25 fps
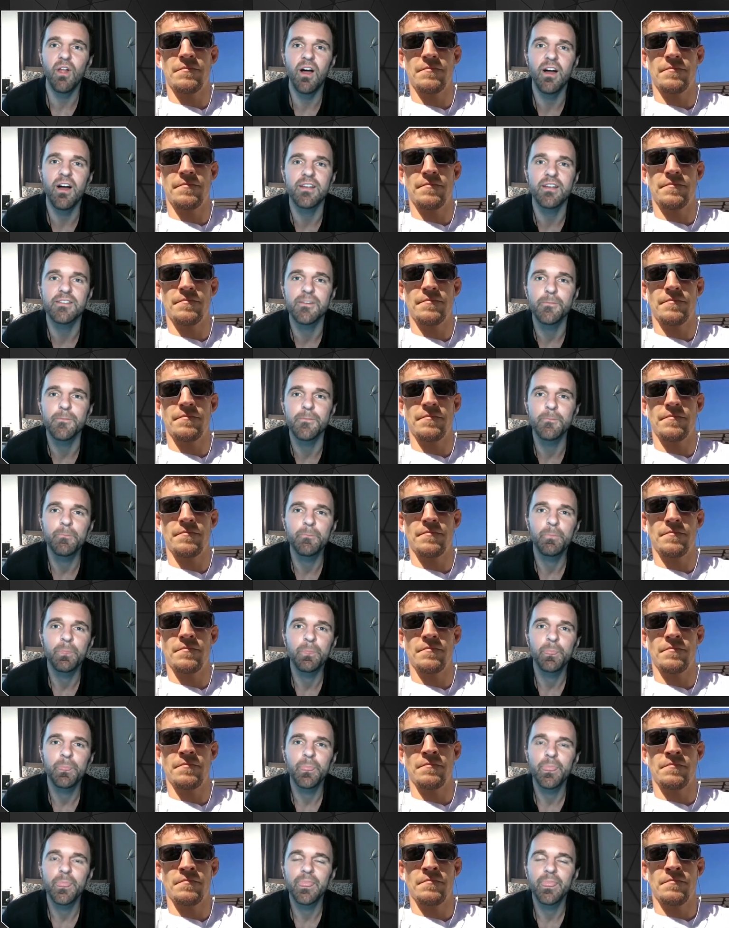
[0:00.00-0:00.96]
Speaker 1: loss.
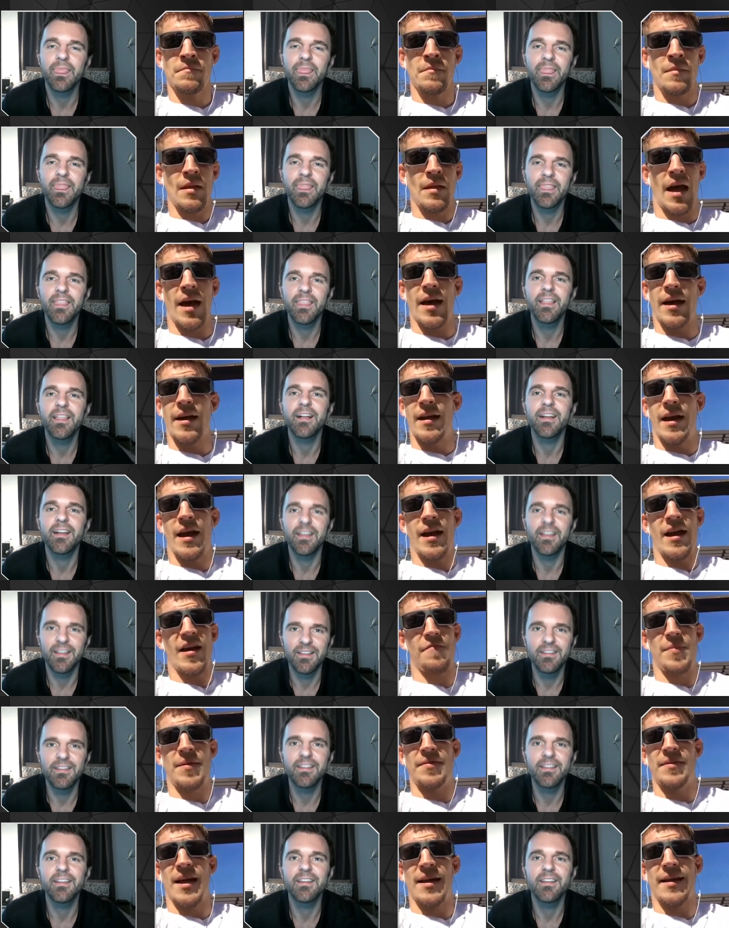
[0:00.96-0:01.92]

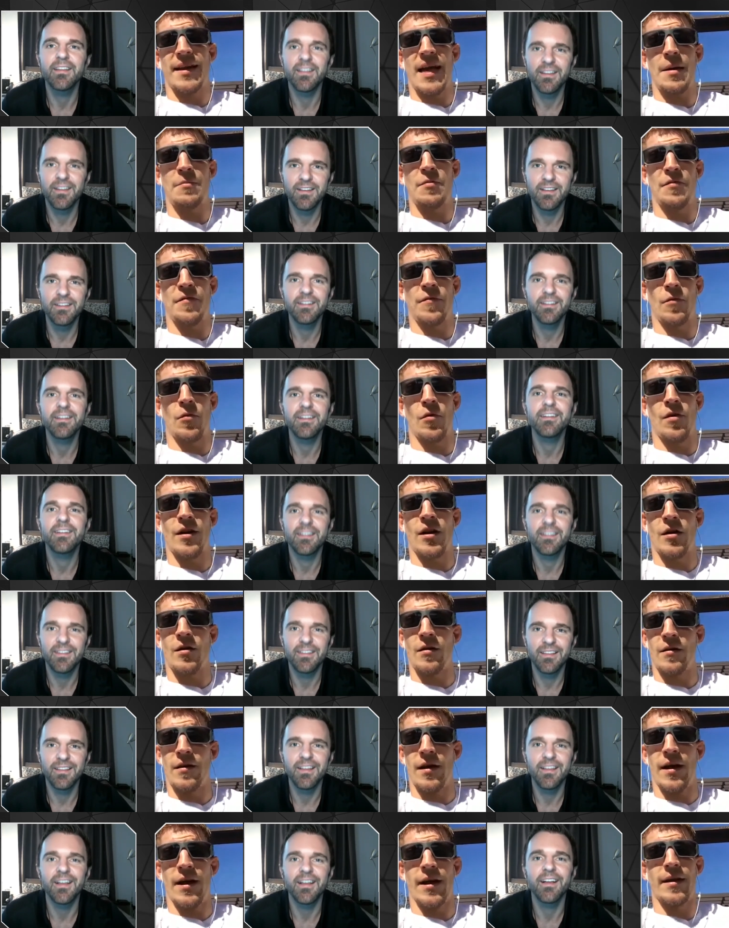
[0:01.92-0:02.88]
Speaker 2: And I've been that guy before,
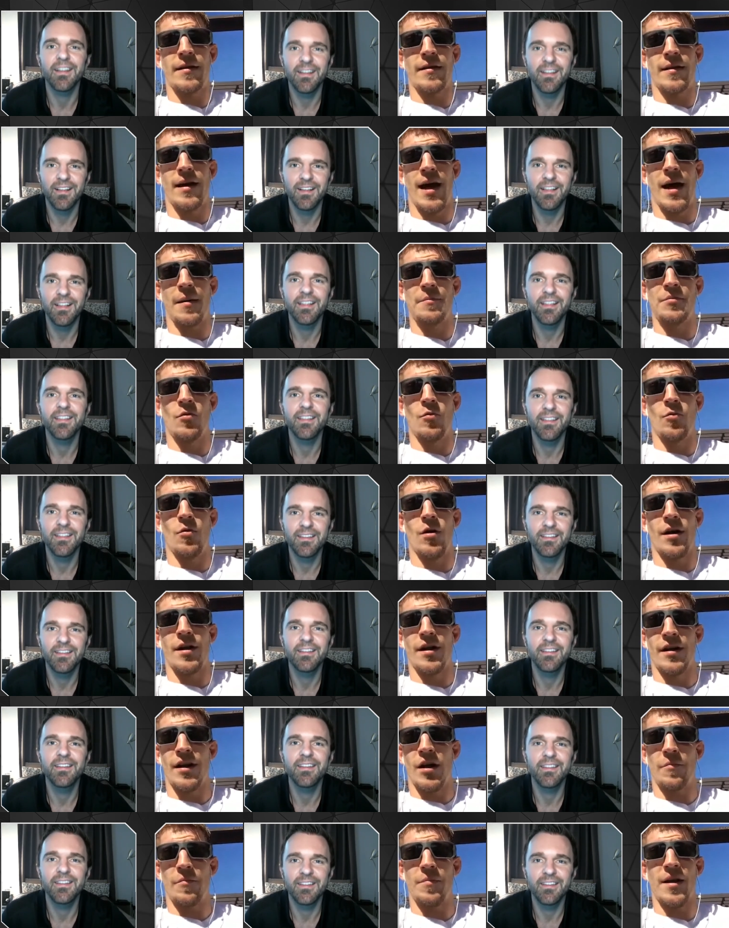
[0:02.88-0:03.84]
and I'm the
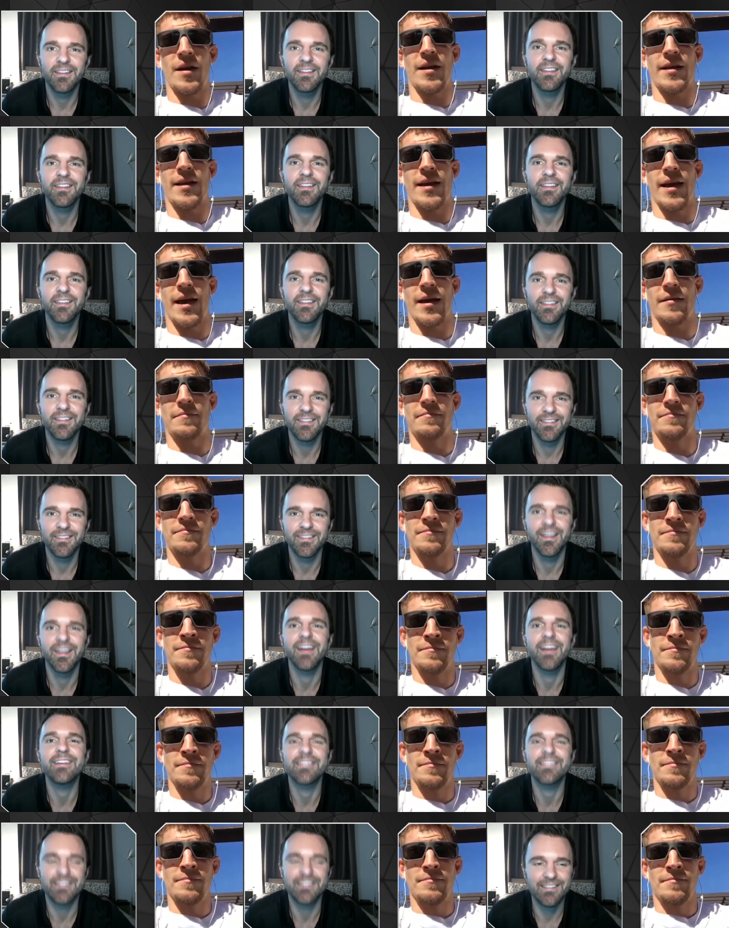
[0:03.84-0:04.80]
one, and I'll be it again.
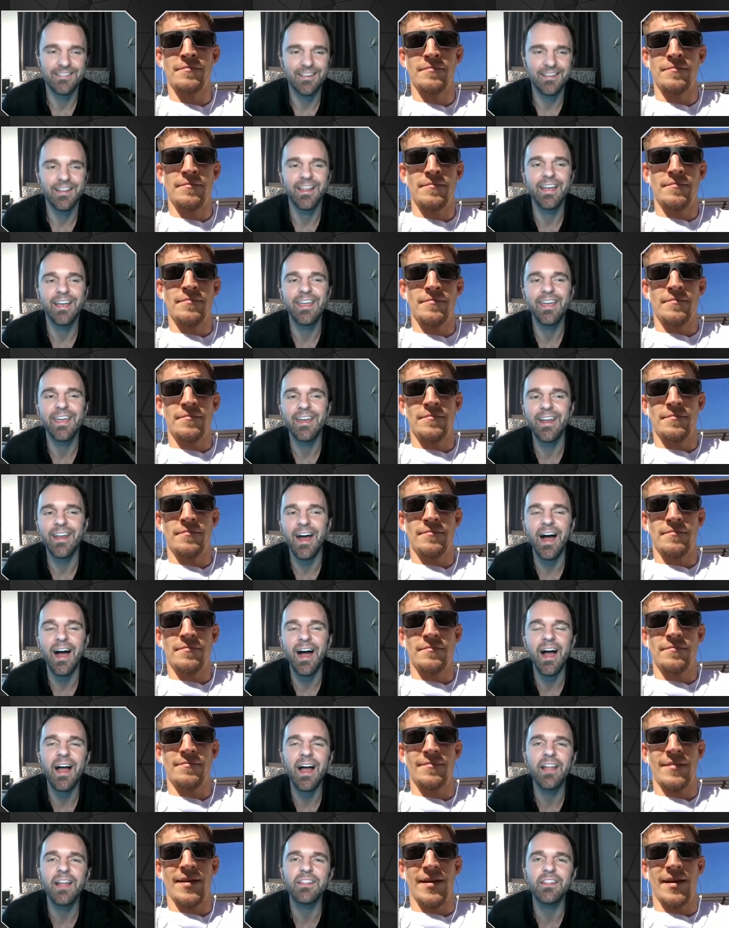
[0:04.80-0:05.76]
Speaker 1: Nice. I like it.
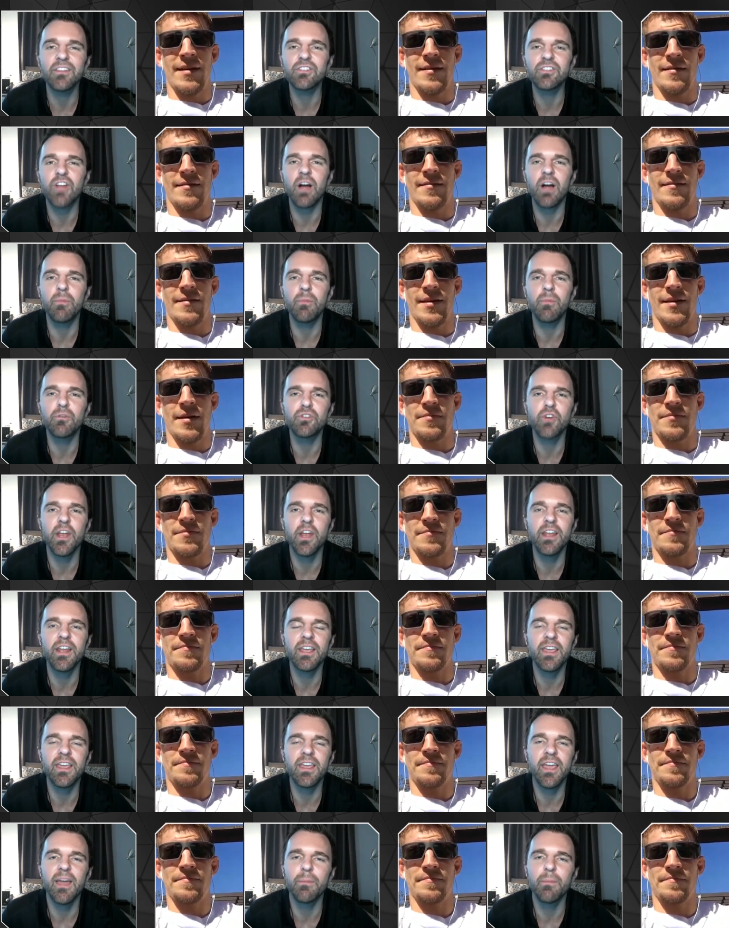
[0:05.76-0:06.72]
Let's talk about
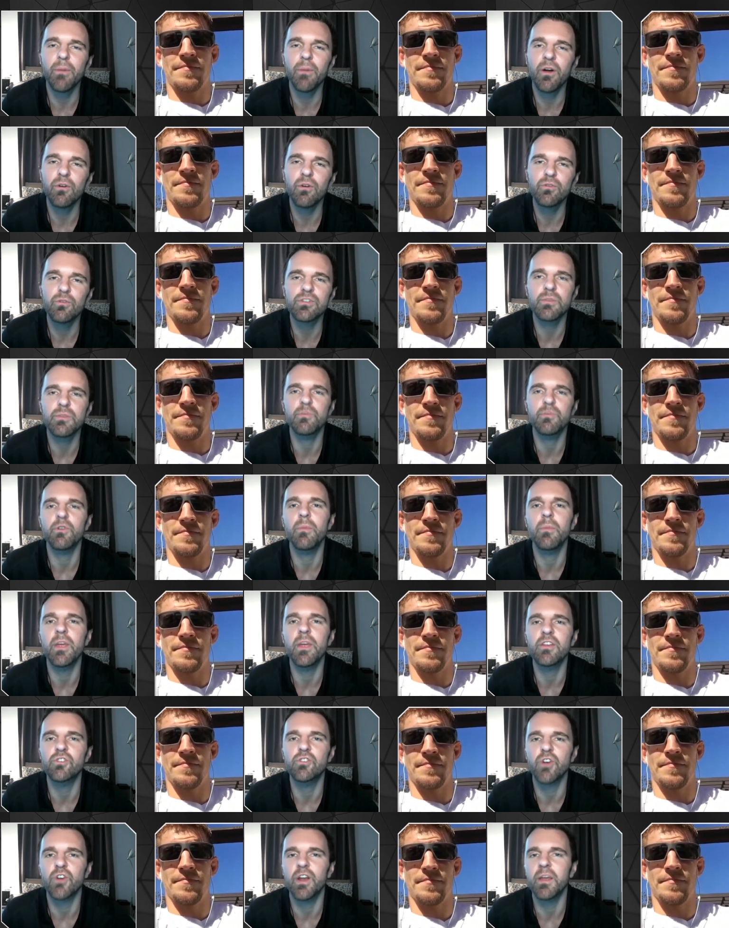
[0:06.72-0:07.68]
training camp. Who are some of your
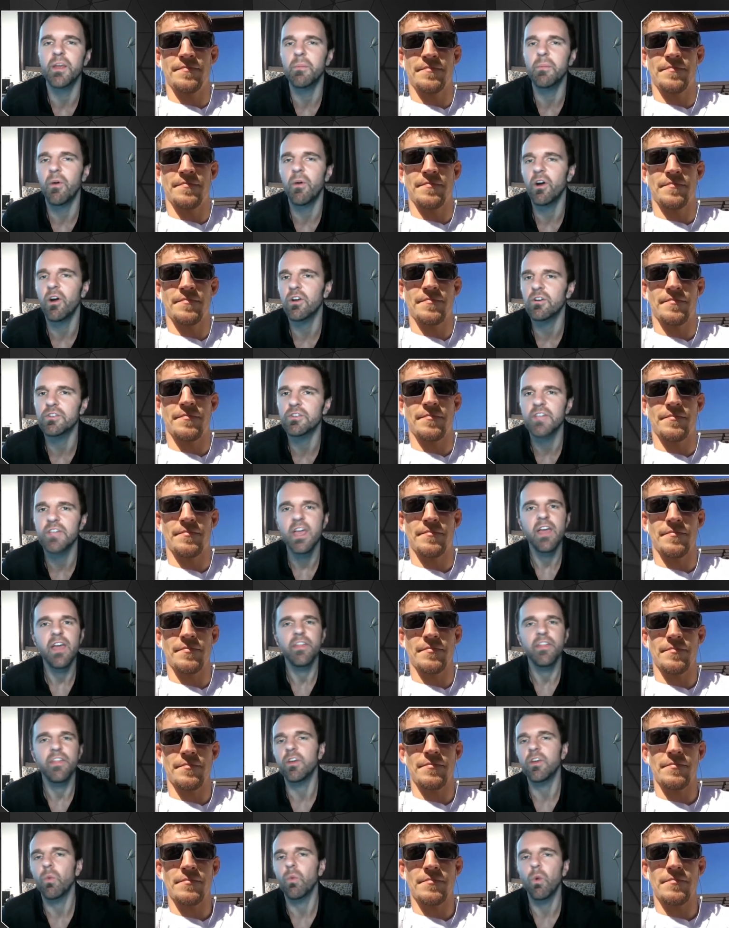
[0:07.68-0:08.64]
main training partners
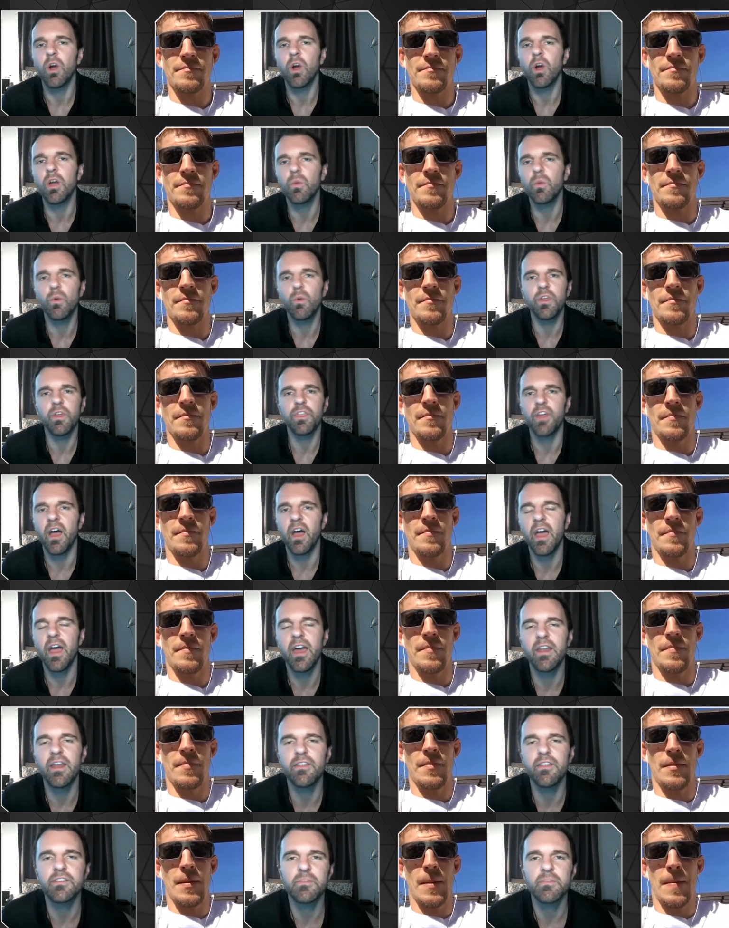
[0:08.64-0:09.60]
that you're working with
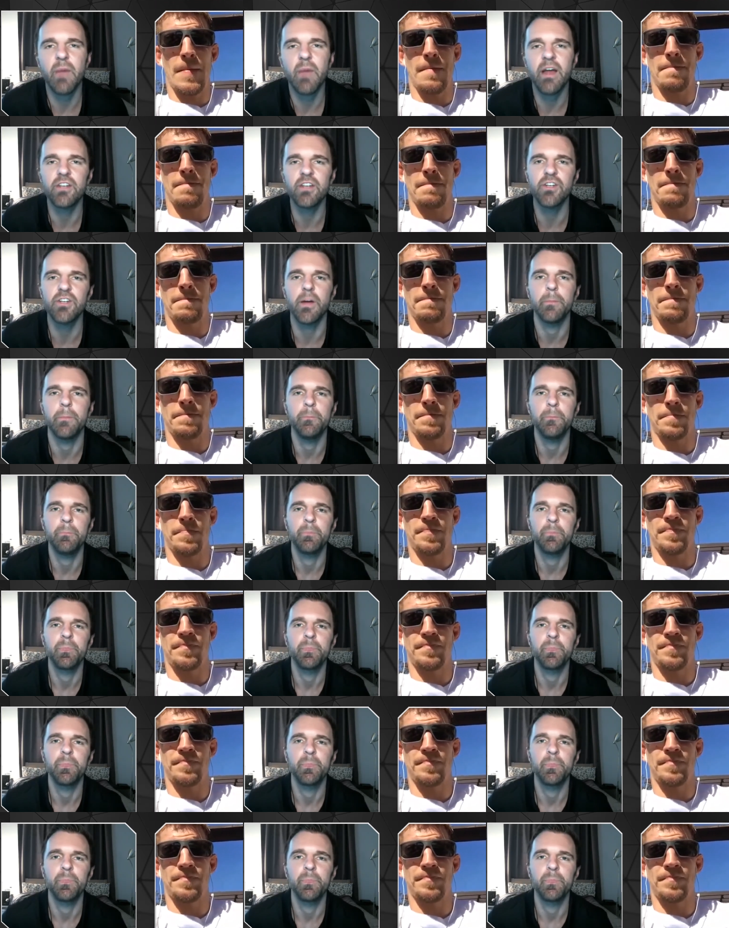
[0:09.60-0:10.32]
ahead of this matchup?